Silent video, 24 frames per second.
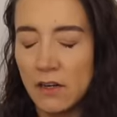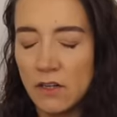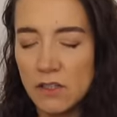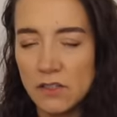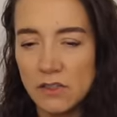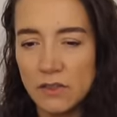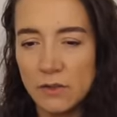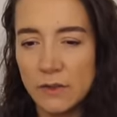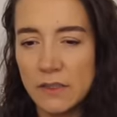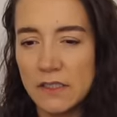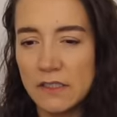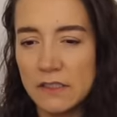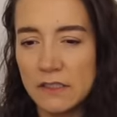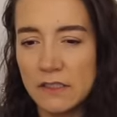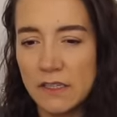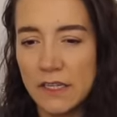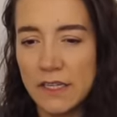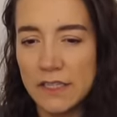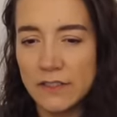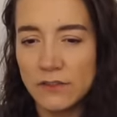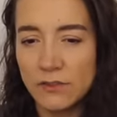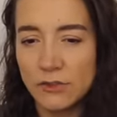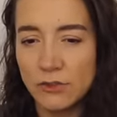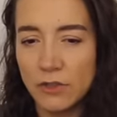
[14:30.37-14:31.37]
also
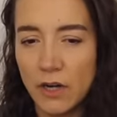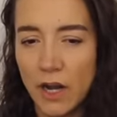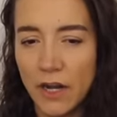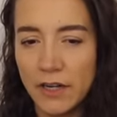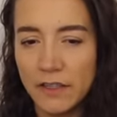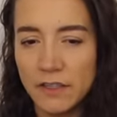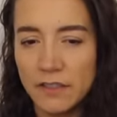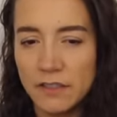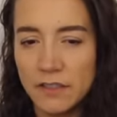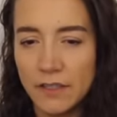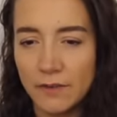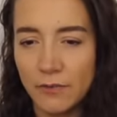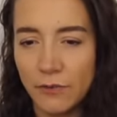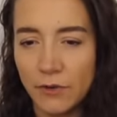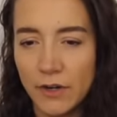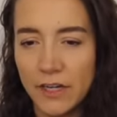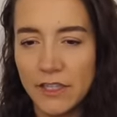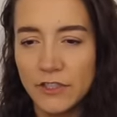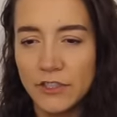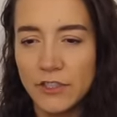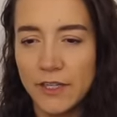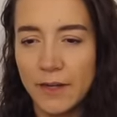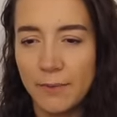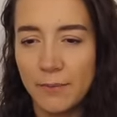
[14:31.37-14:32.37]
it's trying to
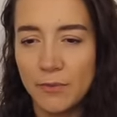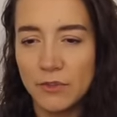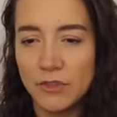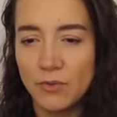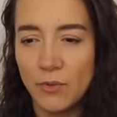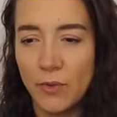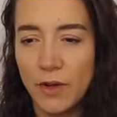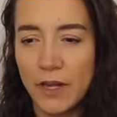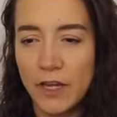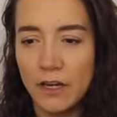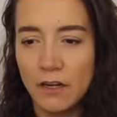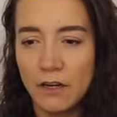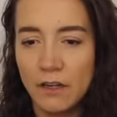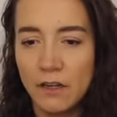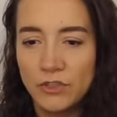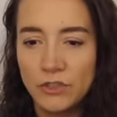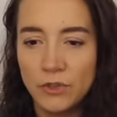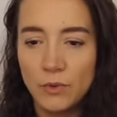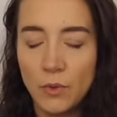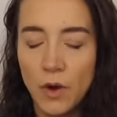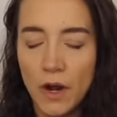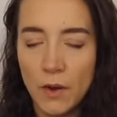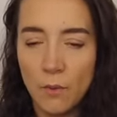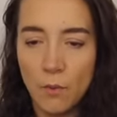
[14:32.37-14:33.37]
differentiate between,
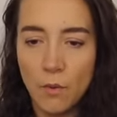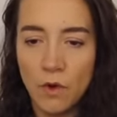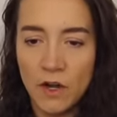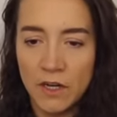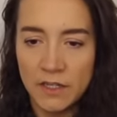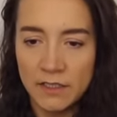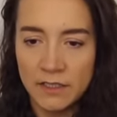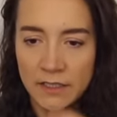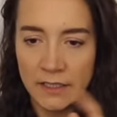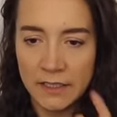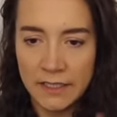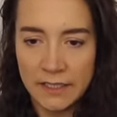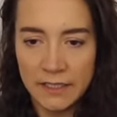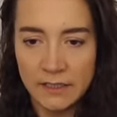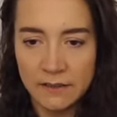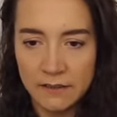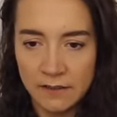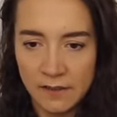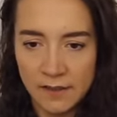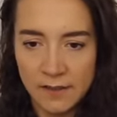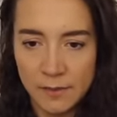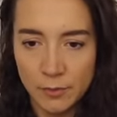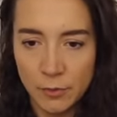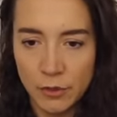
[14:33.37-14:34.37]
do I want to kiss
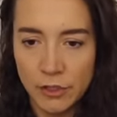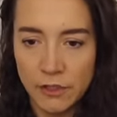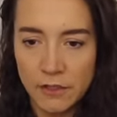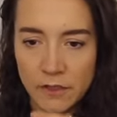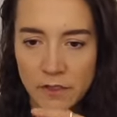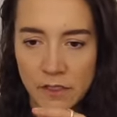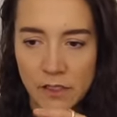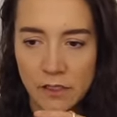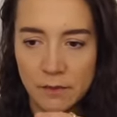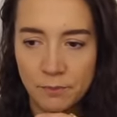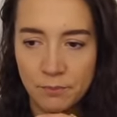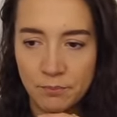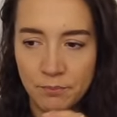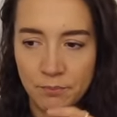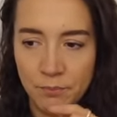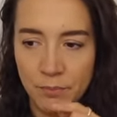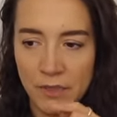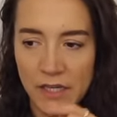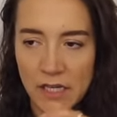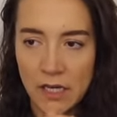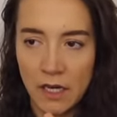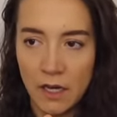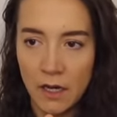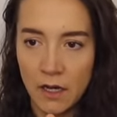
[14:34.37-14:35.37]
this person
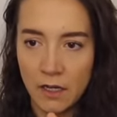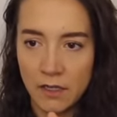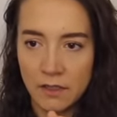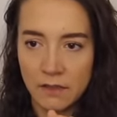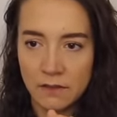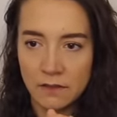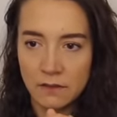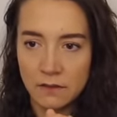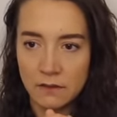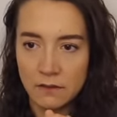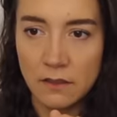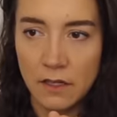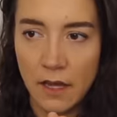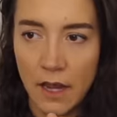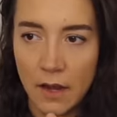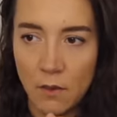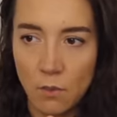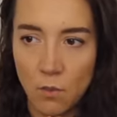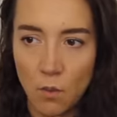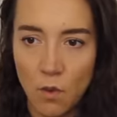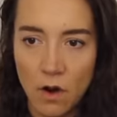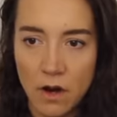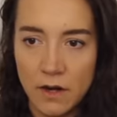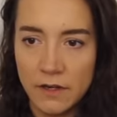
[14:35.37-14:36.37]
because I
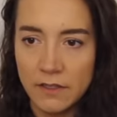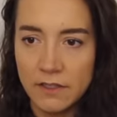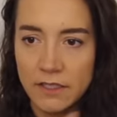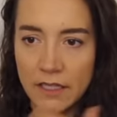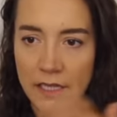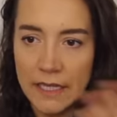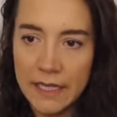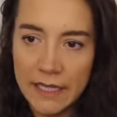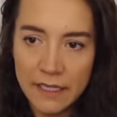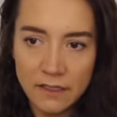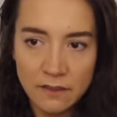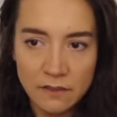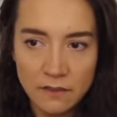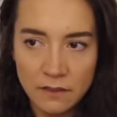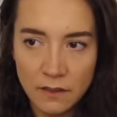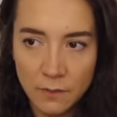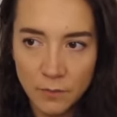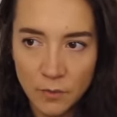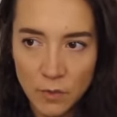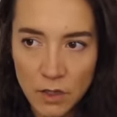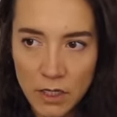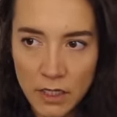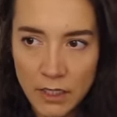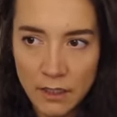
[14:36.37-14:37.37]
want to kiss
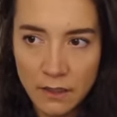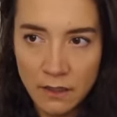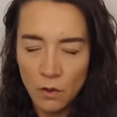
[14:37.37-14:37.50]
someone,